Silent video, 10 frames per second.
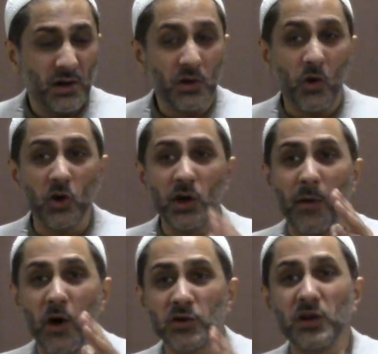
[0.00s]
not
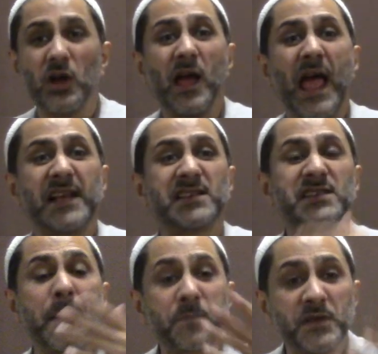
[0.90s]
about
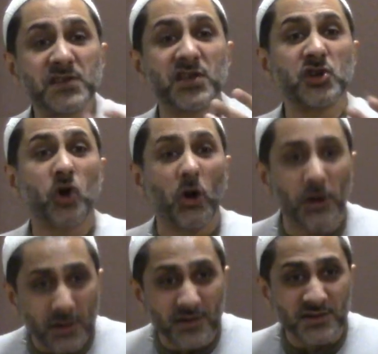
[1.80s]
acceptance and
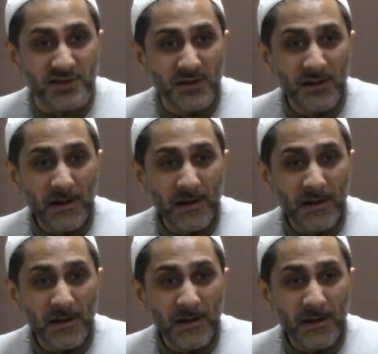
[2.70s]
tolerance.